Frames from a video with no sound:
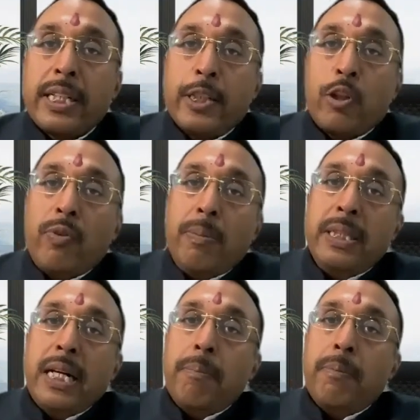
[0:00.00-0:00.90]
Ratio will
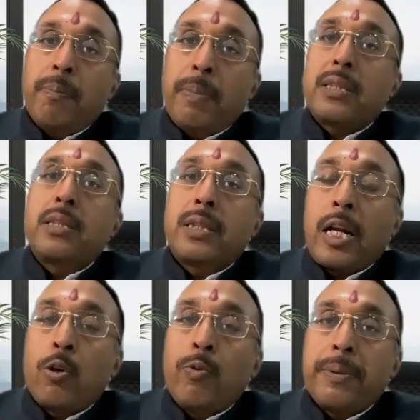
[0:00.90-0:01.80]
be the month
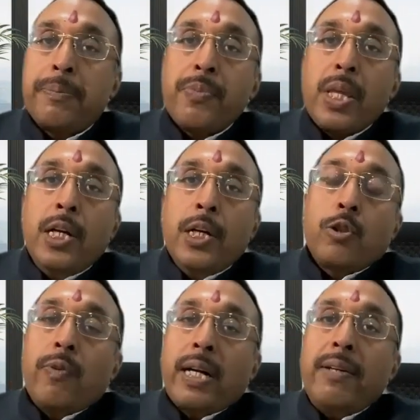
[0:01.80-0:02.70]
turnover.
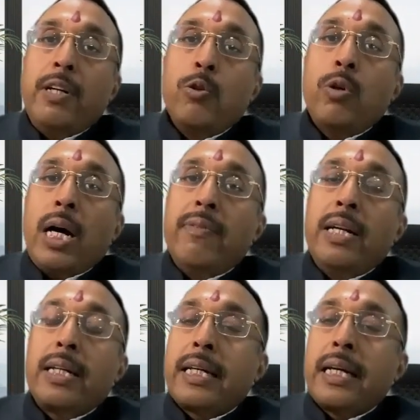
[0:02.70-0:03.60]
So what I will do, I
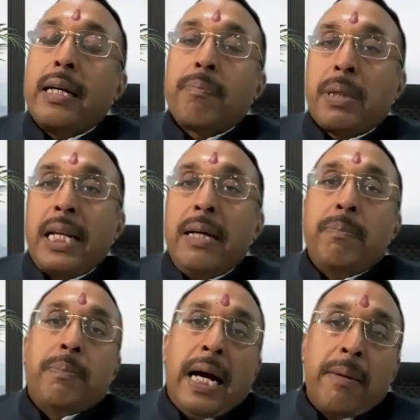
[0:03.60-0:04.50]
will
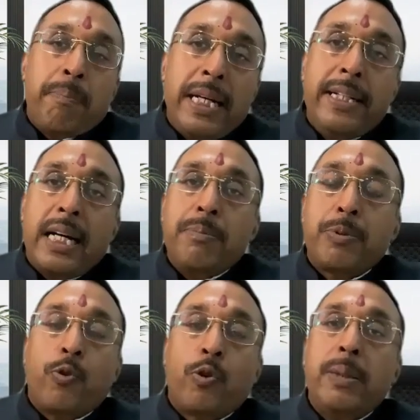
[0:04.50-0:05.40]
claim many
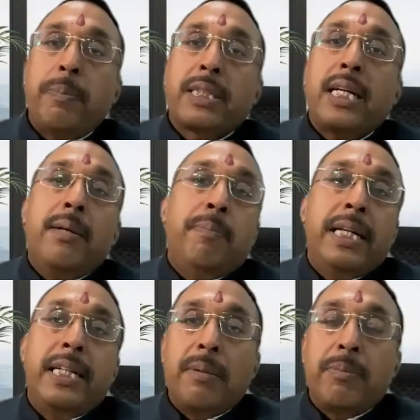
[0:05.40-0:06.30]
times 40%,
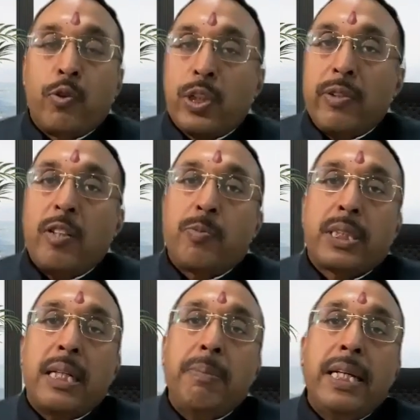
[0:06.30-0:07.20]
many times
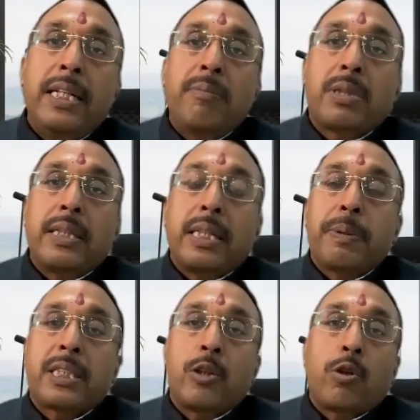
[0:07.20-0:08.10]
45%, many times
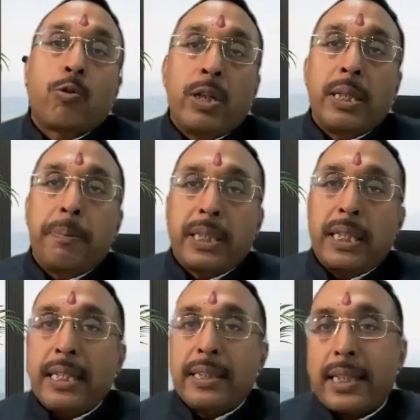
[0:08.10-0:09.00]
30% or
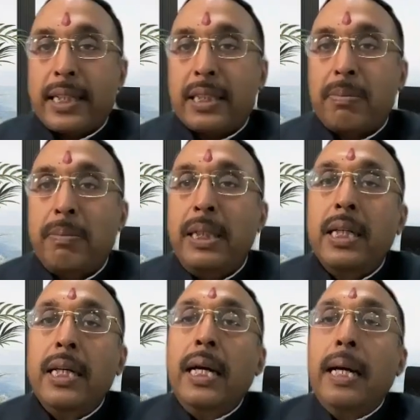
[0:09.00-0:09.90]
20% as the case may
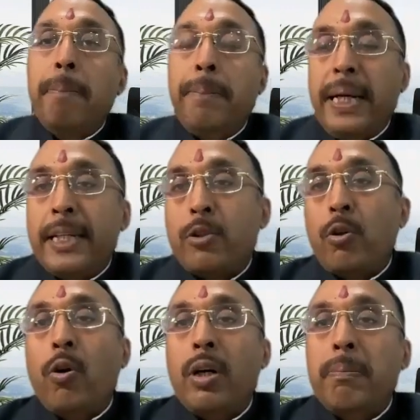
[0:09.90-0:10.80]
be, based
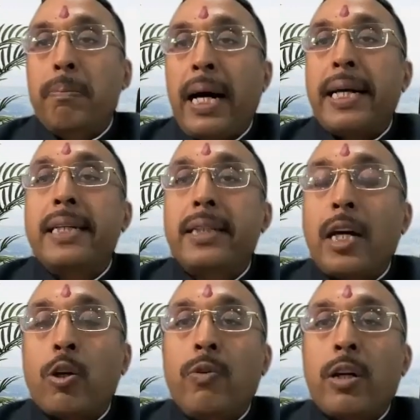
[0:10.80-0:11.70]
on my
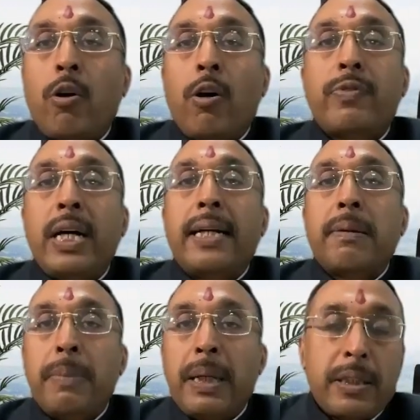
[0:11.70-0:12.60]
turnover of that
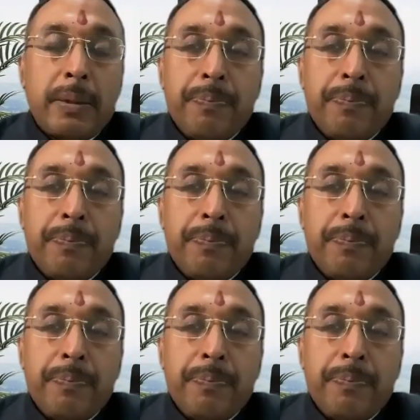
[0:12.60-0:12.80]
month.